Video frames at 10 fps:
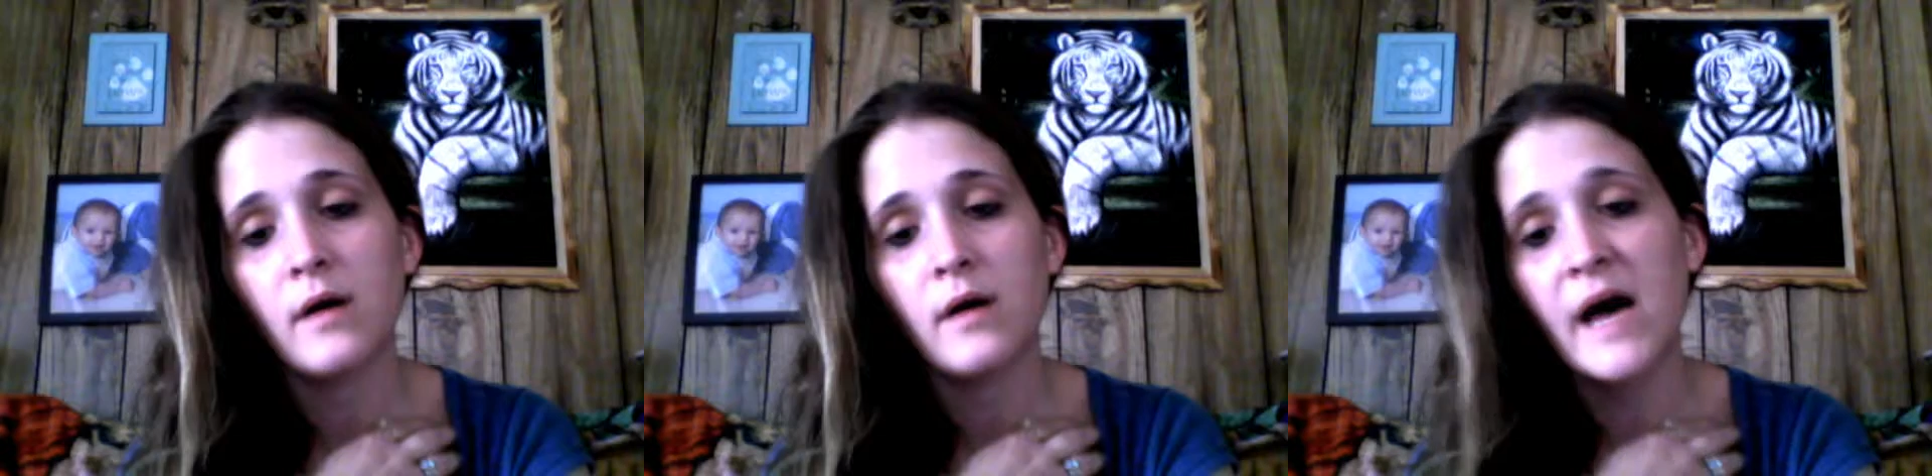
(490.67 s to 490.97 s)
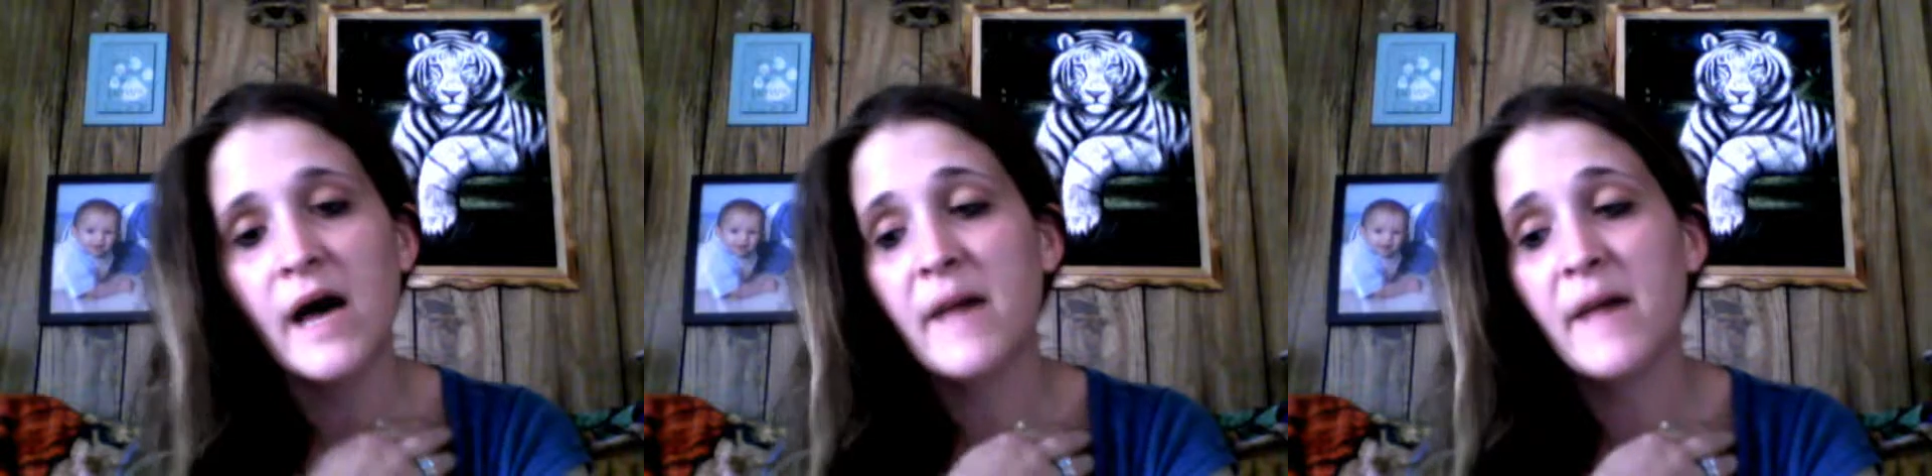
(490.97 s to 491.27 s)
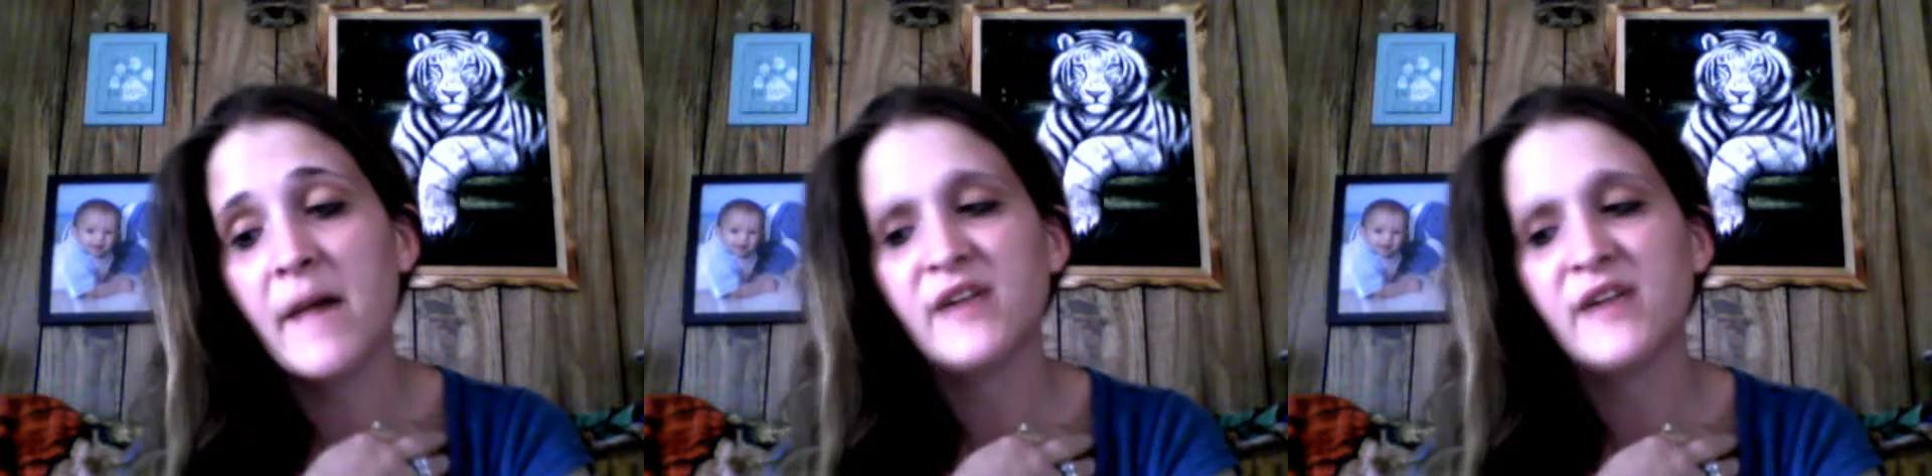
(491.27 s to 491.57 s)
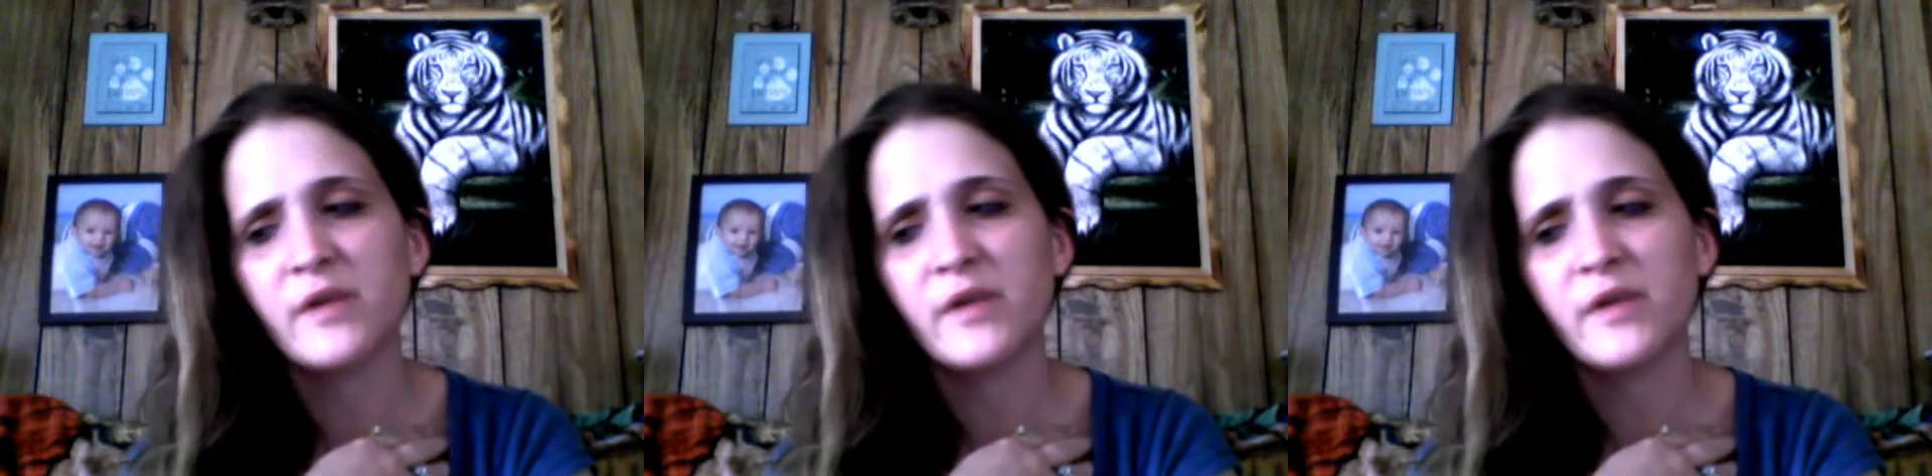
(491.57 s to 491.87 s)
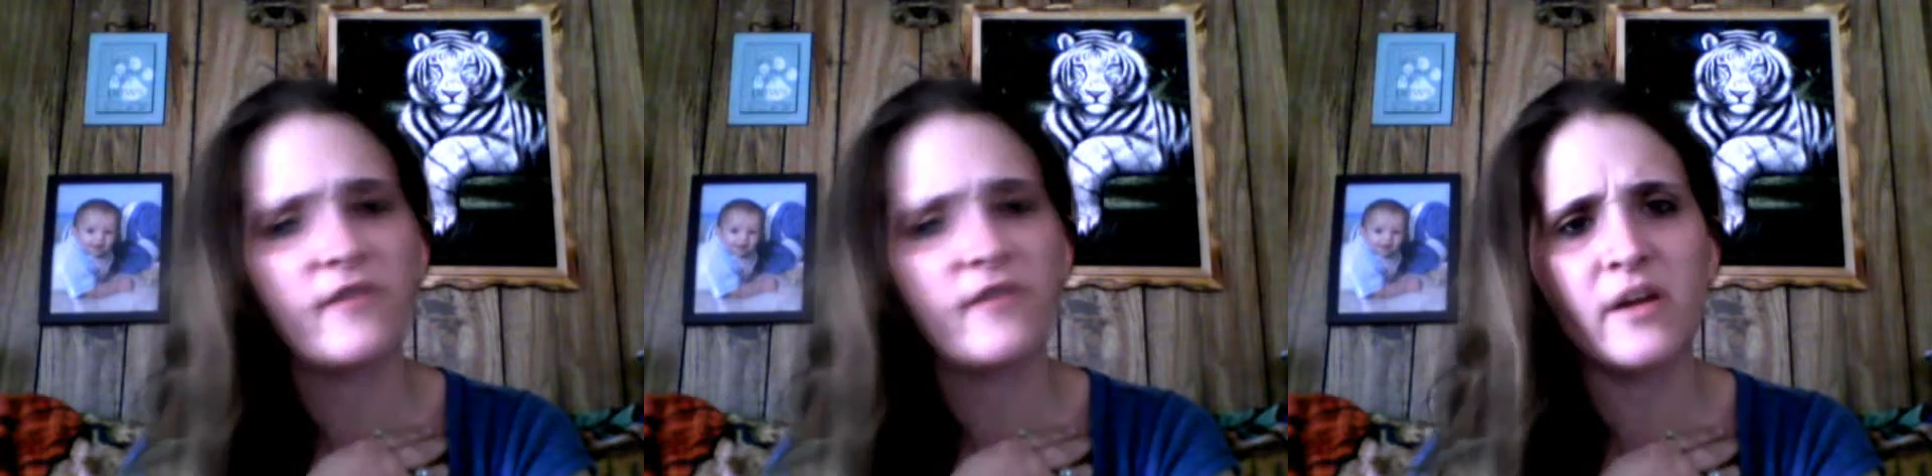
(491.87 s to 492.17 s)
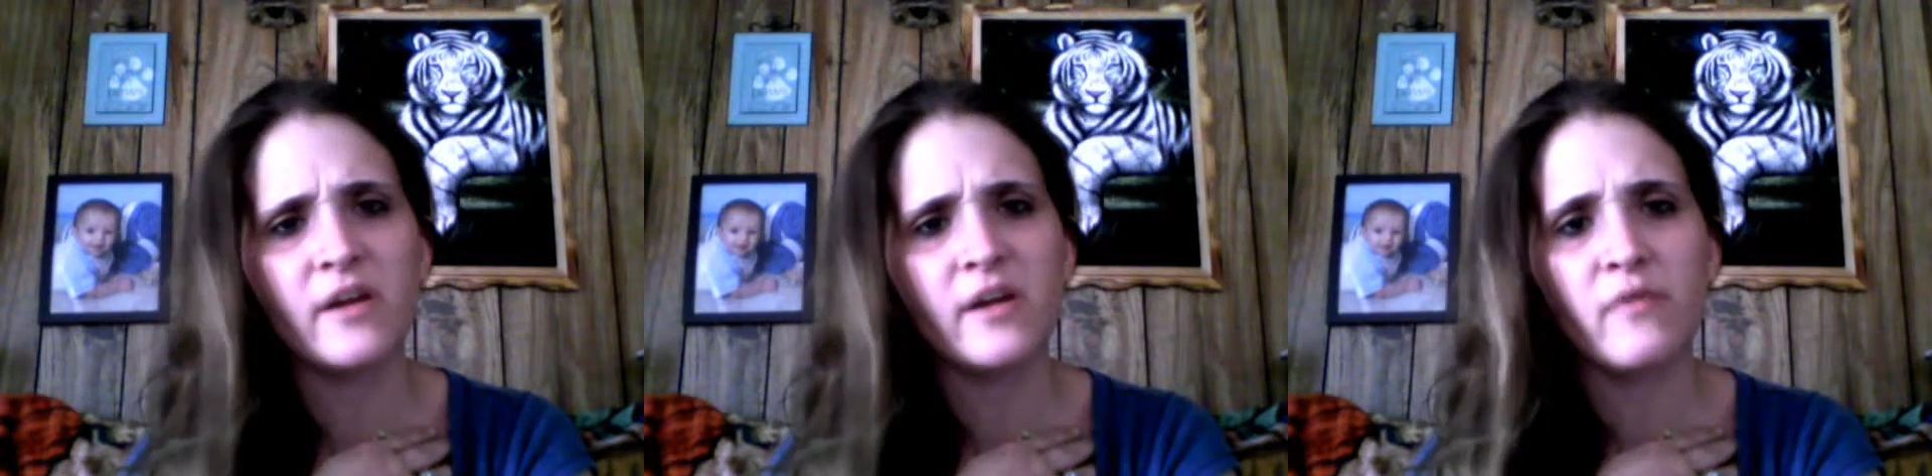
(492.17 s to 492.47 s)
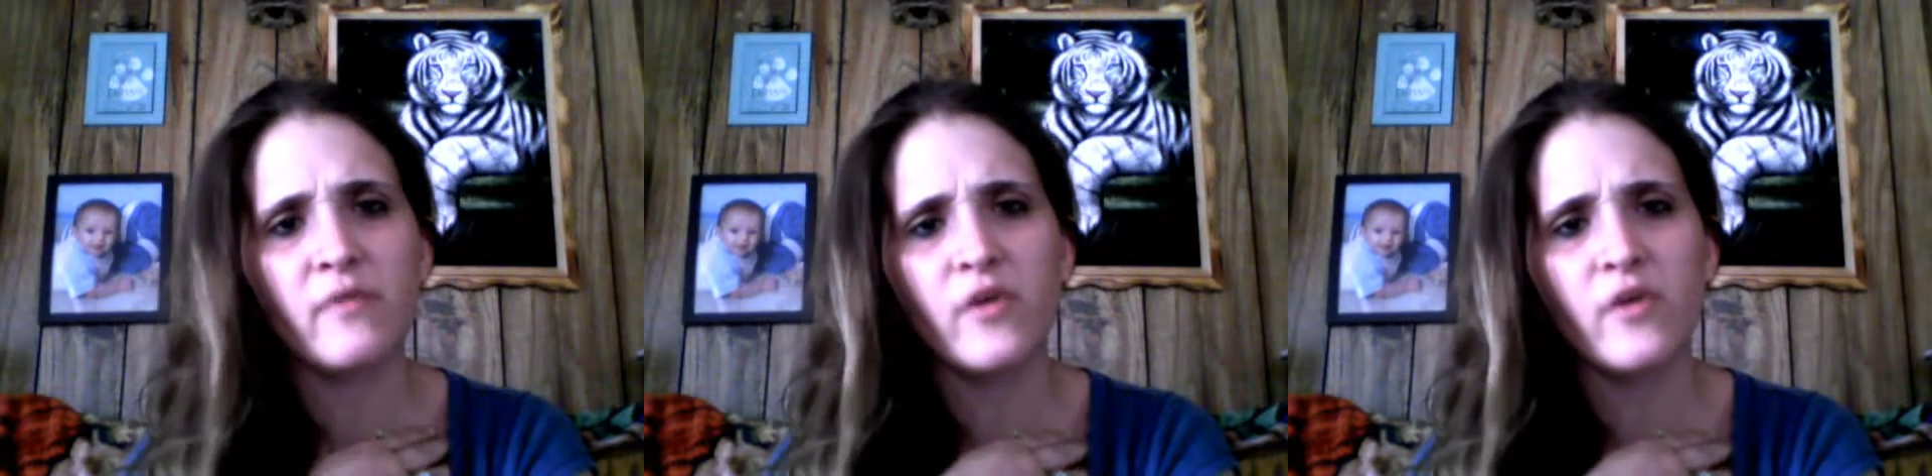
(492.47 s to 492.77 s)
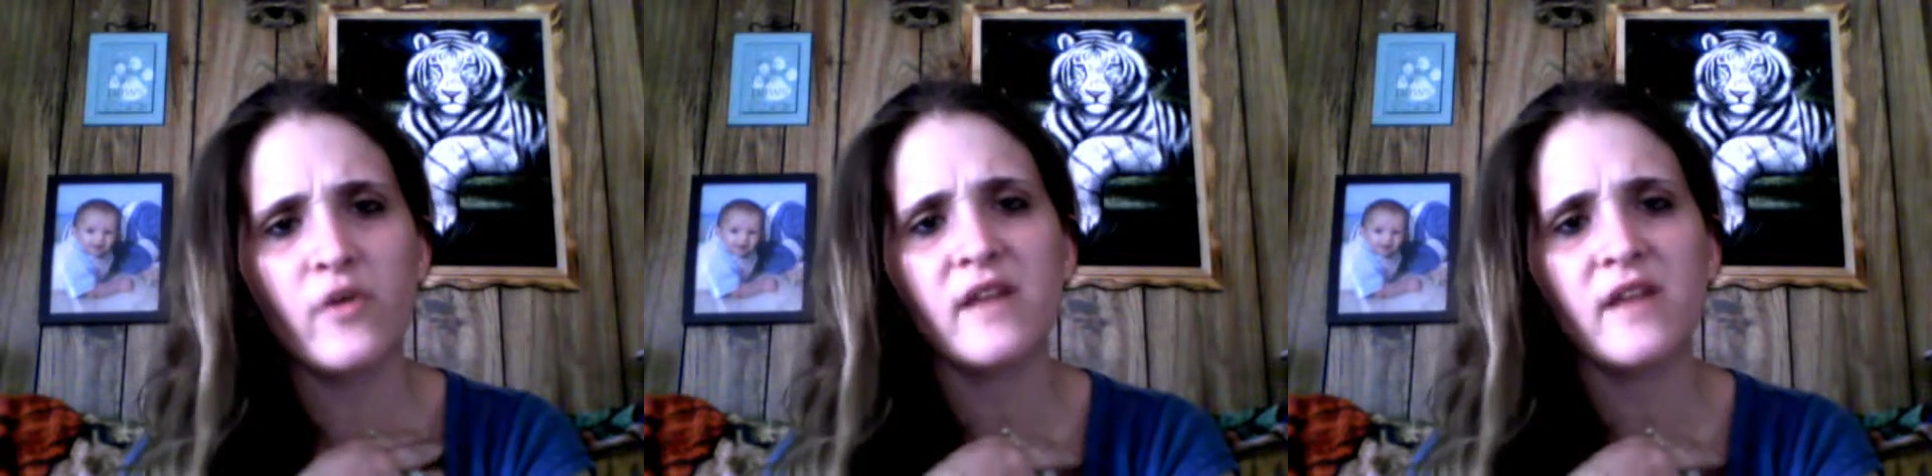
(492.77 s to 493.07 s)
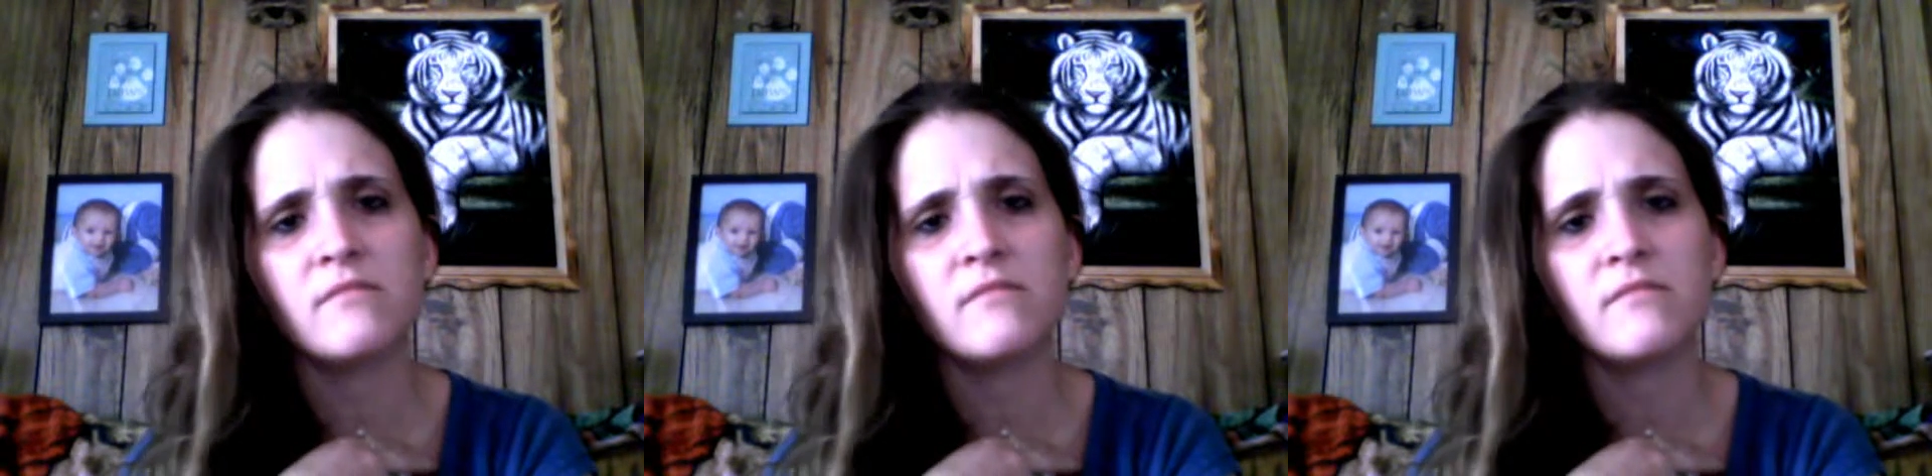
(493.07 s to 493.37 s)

I might do another video before then